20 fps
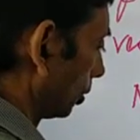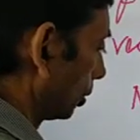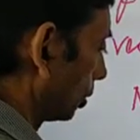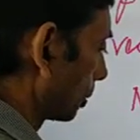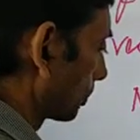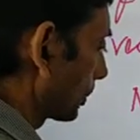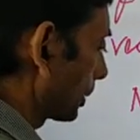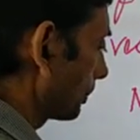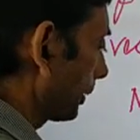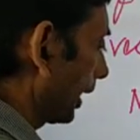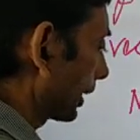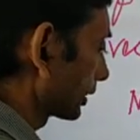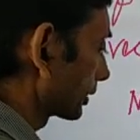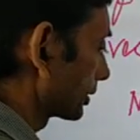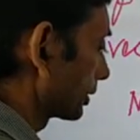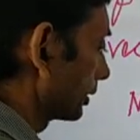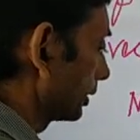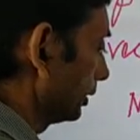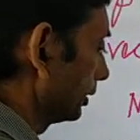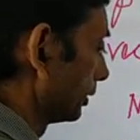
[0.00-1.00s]
OP
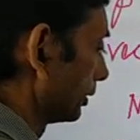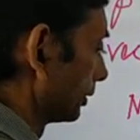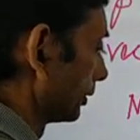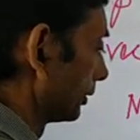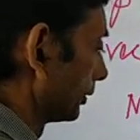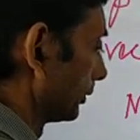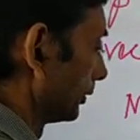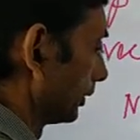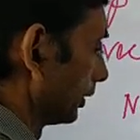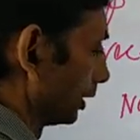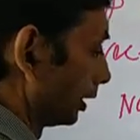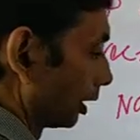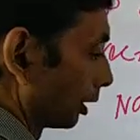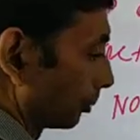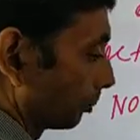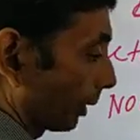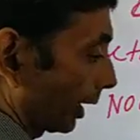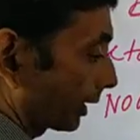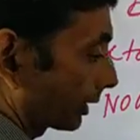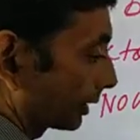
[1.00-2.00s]
factor
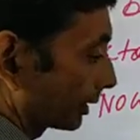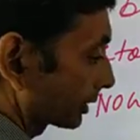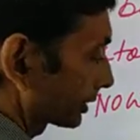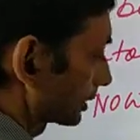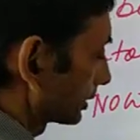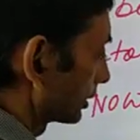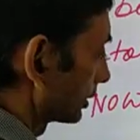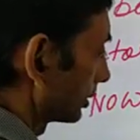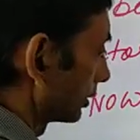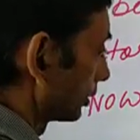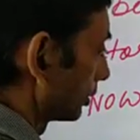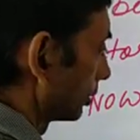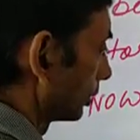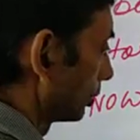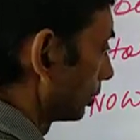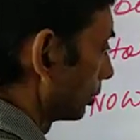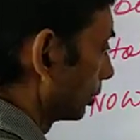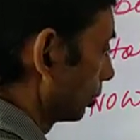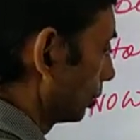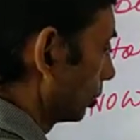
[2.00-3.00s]
minus
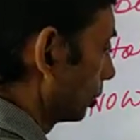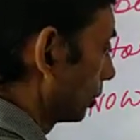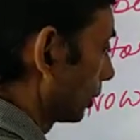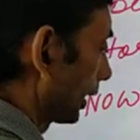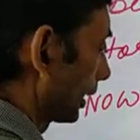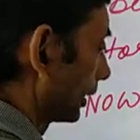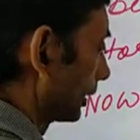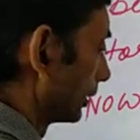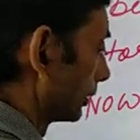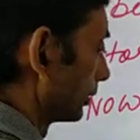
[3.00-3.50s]
ON